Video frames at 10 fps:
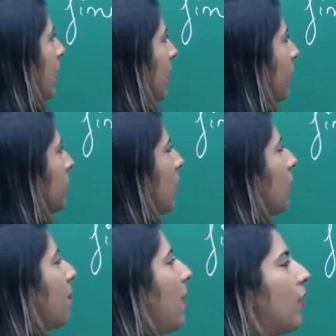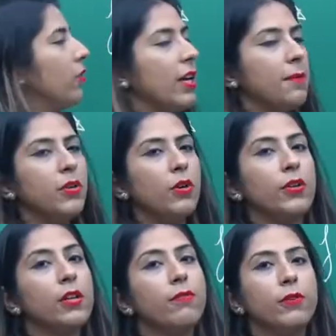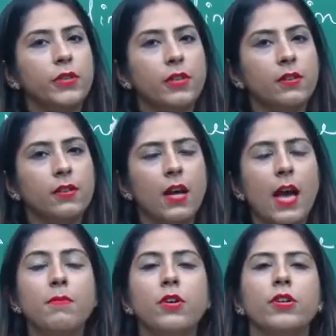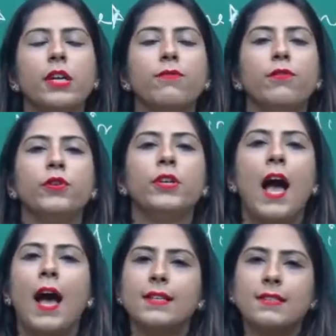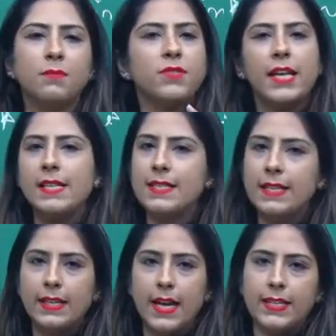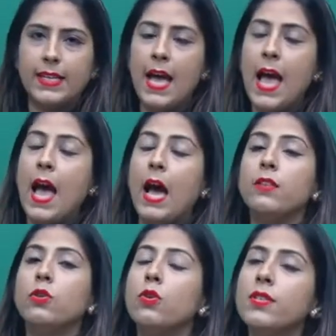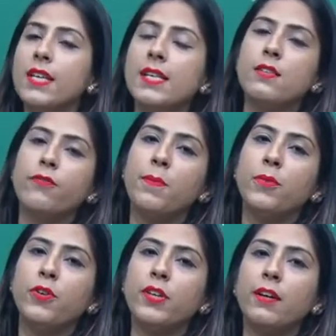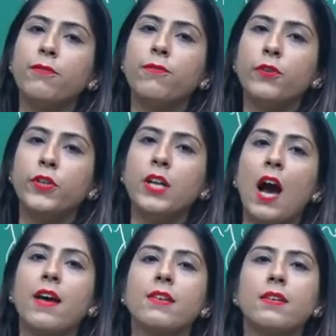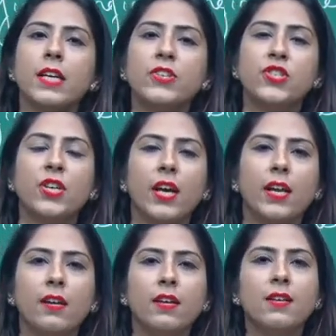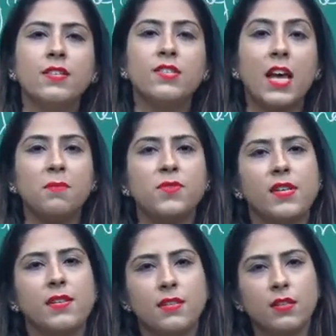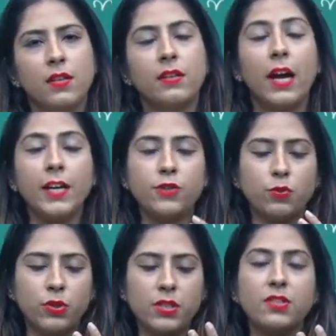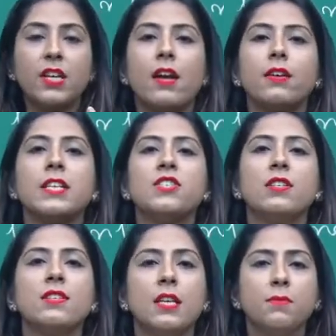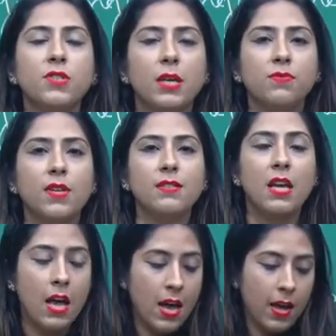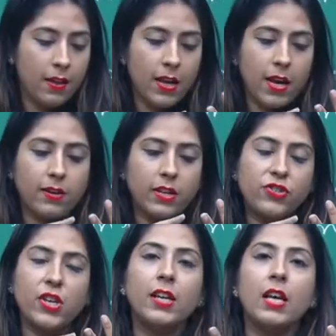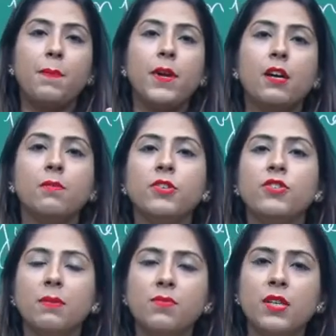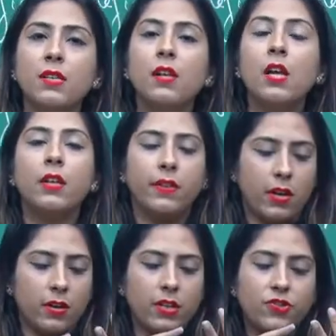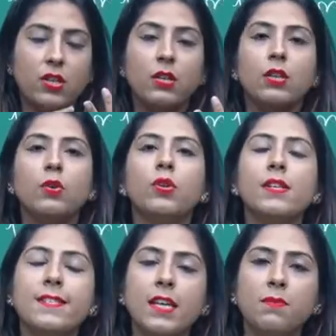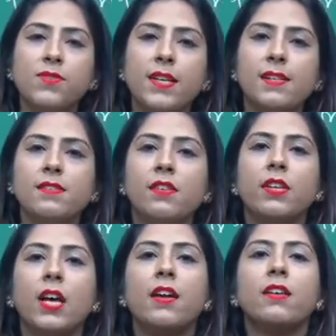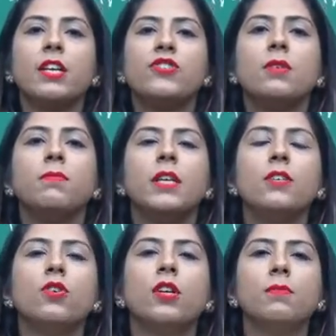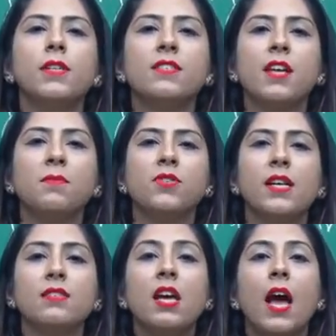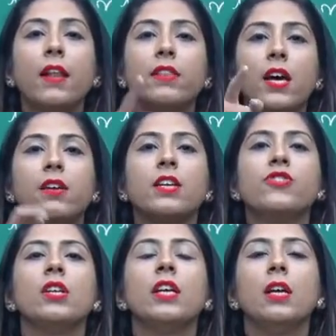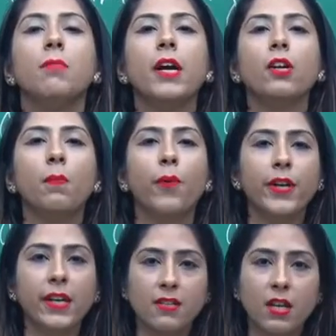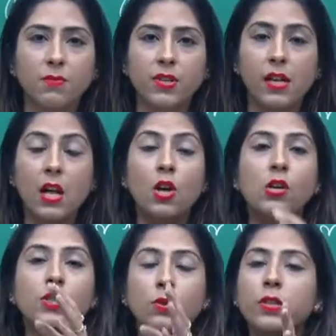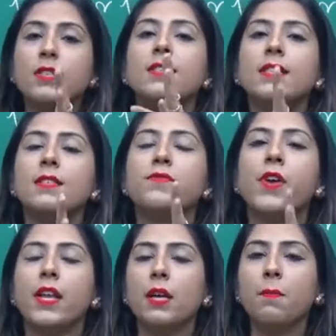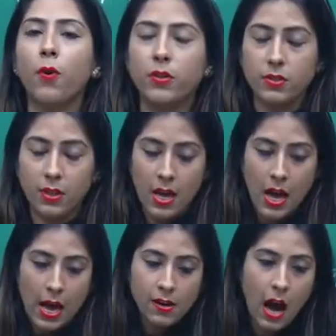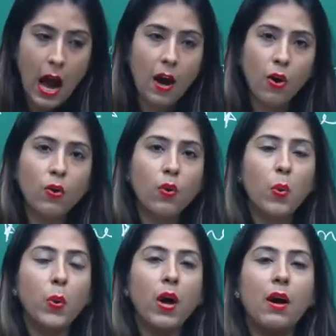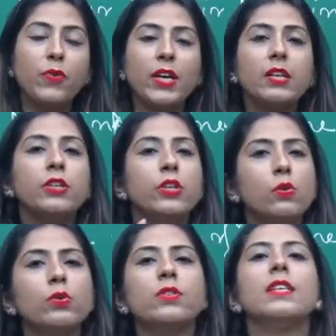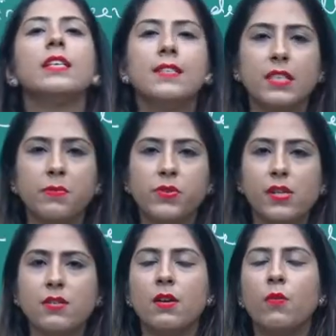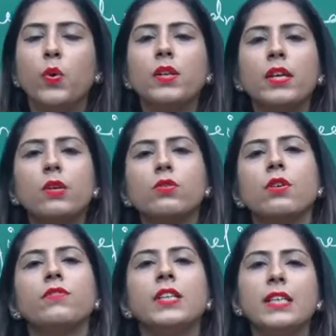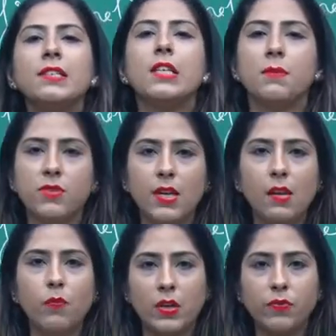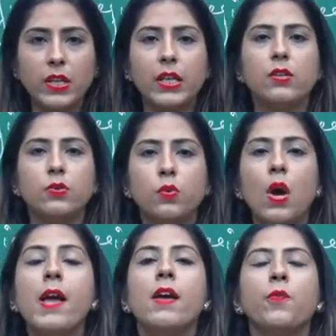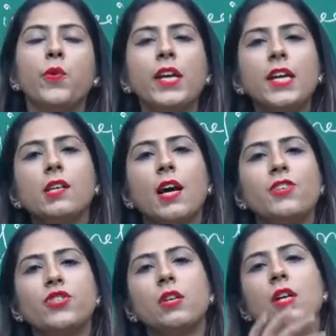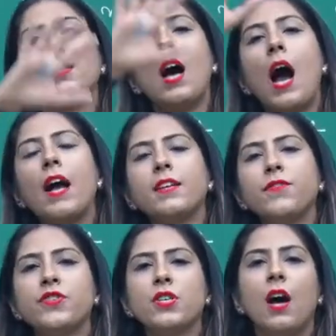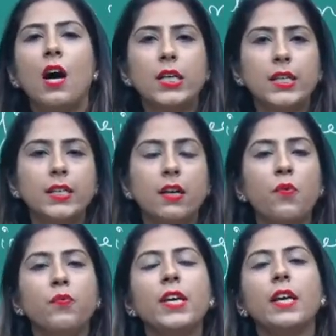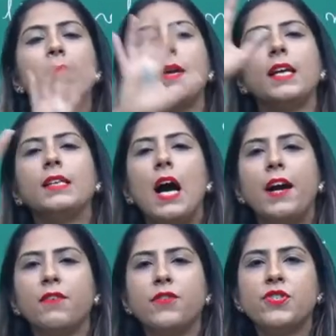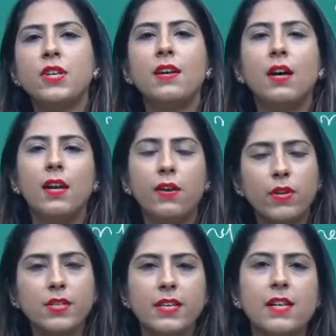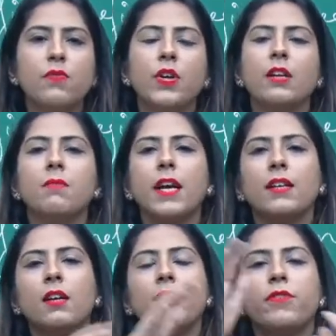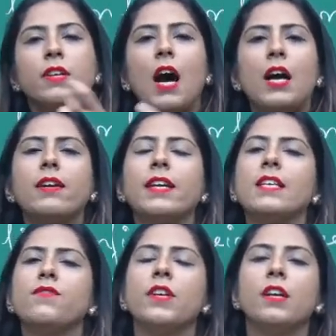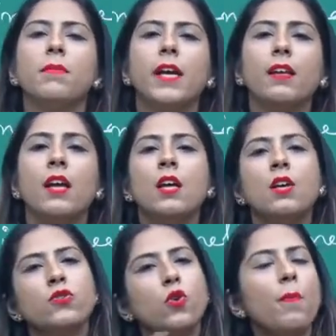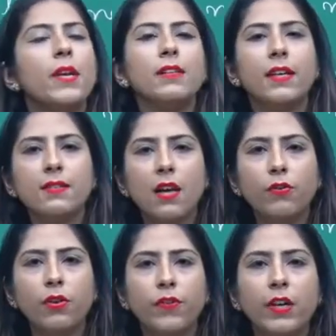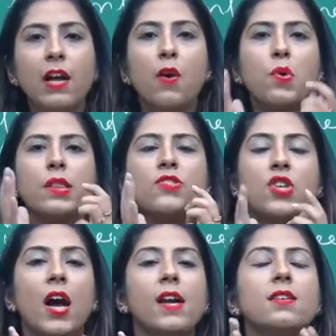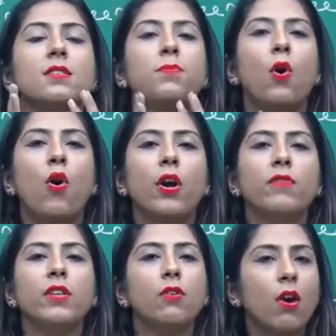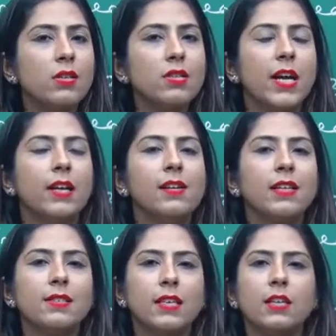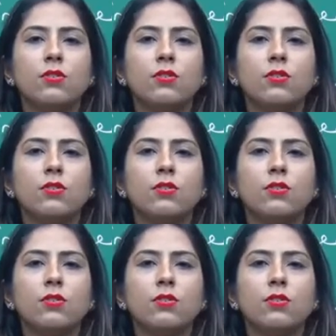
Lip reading: If you talk about the amniotic fluid has some cells, right? And those cells of amniotic fluid are rich in stem cells. Right, students, they are rich in stem cells, they are rich in epidermis stem cell, they are rich in neural stem cells, they are rich in mesodermal stem cells, and they are rich in hematopoietic stem cell. Students, this is very important. And how we can use these stem cells? With the use of these stem cells, what we can do, we can culture the artificial heart, we can make the artificial liver cell, we can make the different arteries, we can make so many things out of it when the child is born with a congenital disease.